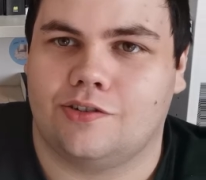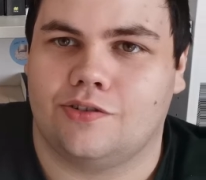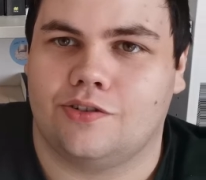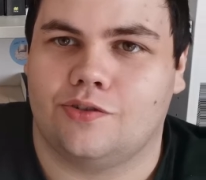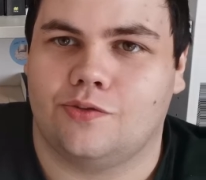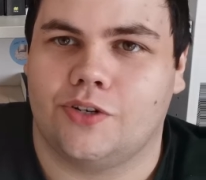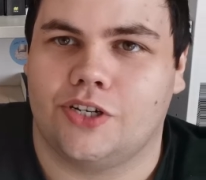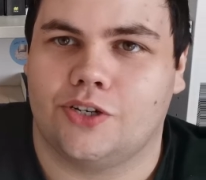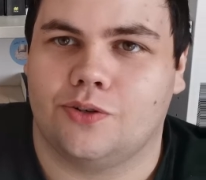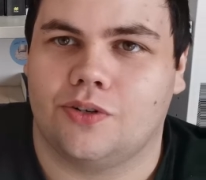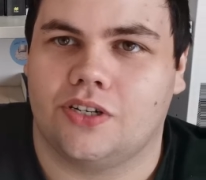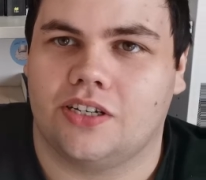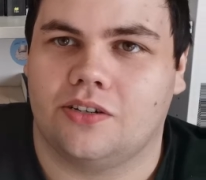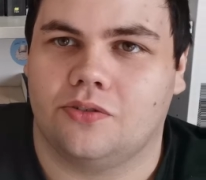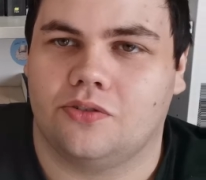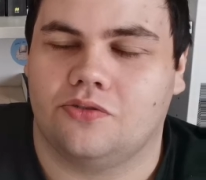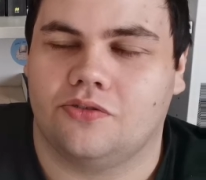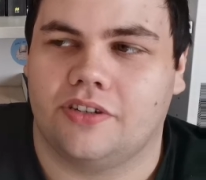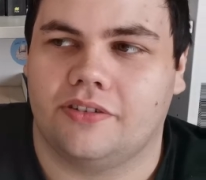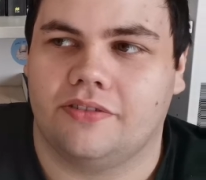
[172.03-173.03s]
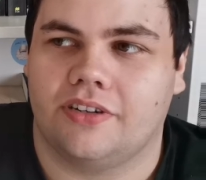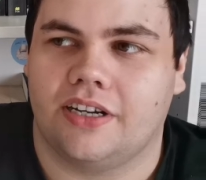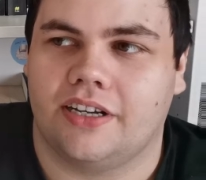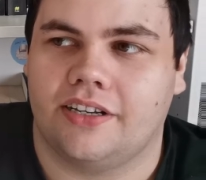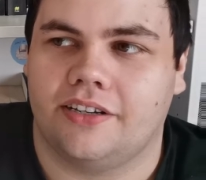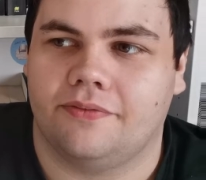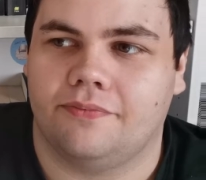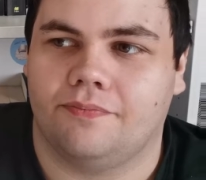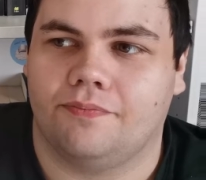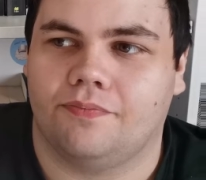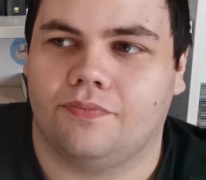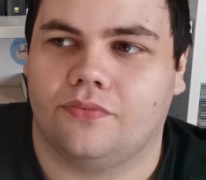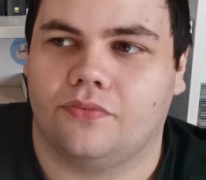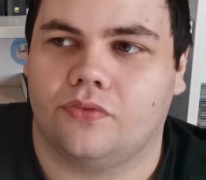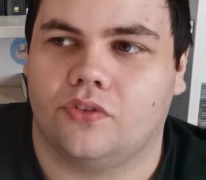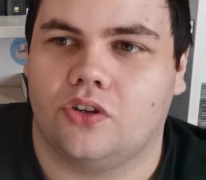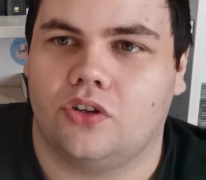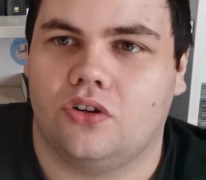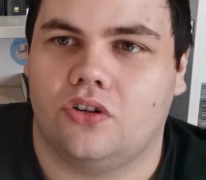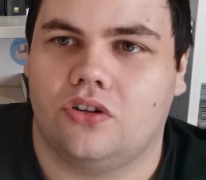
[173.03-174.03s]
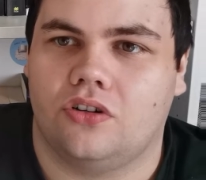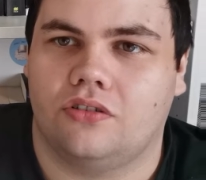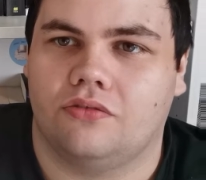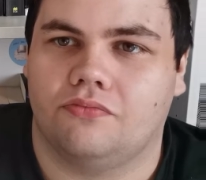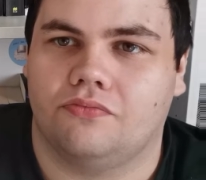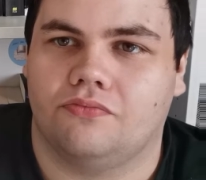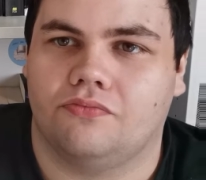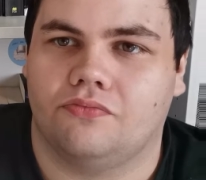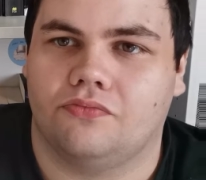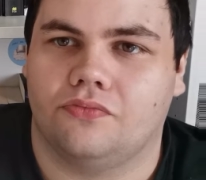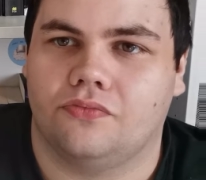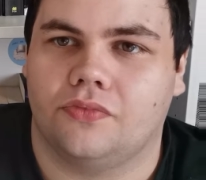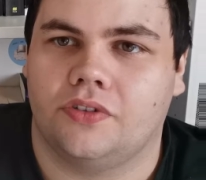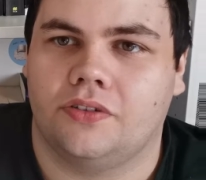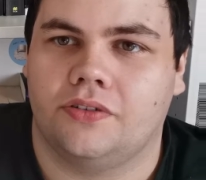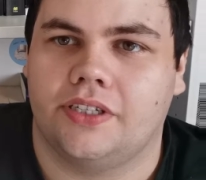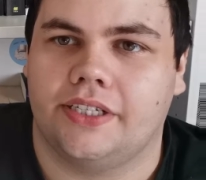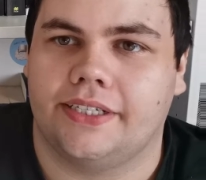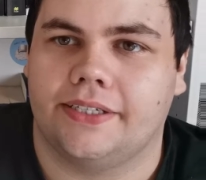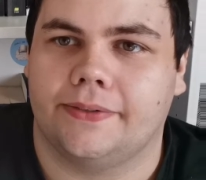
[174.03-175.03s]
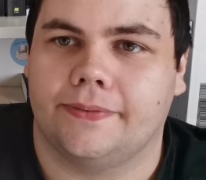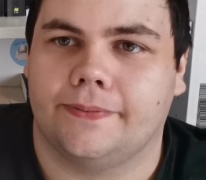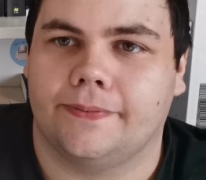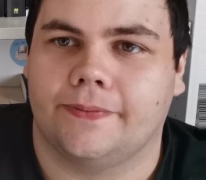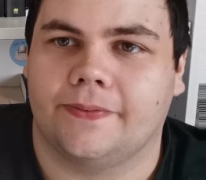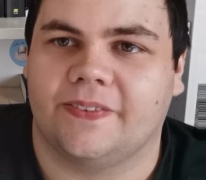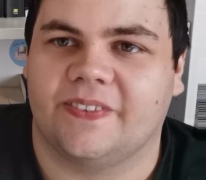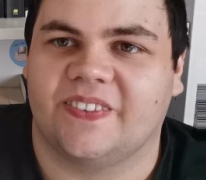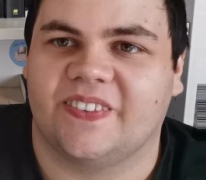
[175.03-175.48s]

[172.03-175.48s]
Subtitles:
I don't know which one I would rewrite or reread.